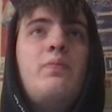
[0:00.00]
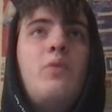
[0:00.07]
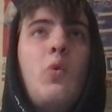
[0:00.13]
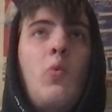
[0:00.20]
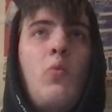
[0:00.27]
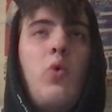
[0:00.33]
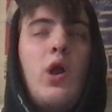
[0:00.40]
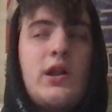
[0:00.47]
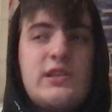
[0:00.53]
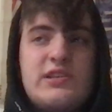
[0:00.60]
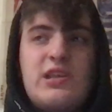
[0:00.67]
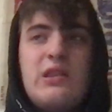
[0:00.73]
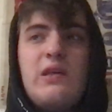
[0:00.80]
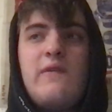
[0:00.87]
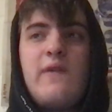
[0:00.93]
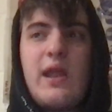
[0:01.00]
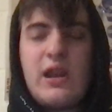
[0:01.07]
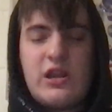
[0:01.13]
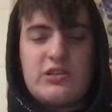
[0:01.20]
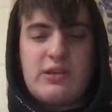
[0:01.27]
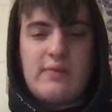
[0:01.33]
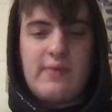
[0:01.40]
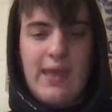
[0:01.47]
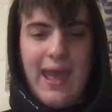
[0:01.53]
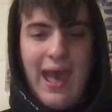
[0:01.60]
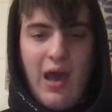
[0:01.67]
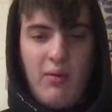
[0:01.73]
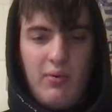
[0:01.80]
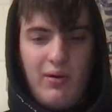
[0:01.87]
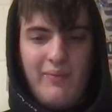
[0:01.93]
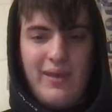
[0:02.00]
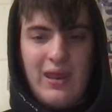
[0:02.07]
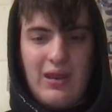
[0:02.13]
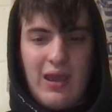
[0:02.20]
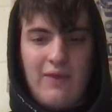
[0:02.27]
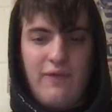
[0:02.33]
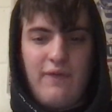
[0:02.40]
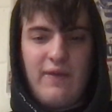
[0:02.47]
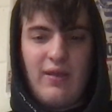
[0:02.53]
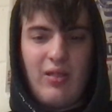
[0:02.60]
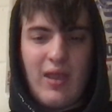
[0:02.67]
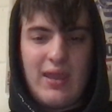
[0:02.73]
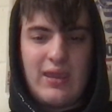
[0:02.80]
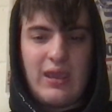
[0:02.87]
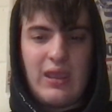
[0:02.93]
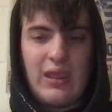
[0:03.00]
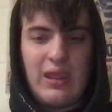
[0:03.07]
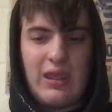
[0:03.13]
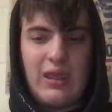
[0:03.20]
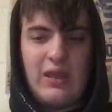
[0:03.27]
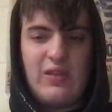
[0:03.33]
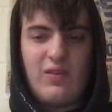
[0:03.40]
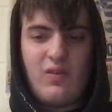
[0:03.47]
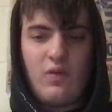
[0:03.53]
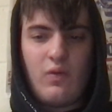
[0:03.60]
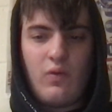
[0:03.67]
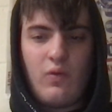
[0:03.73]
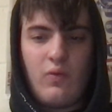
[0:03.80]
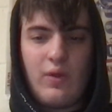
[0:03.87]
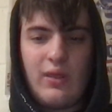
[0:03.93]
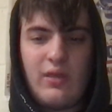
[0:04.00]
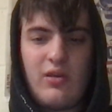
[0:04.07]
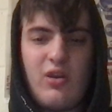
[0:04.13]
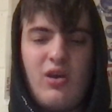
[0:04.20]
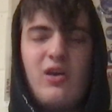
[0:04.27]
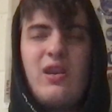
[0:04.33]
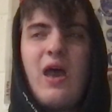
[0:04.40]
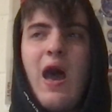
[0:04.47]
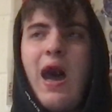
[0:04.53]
works to the advantage of the album, and I feel like it's really good.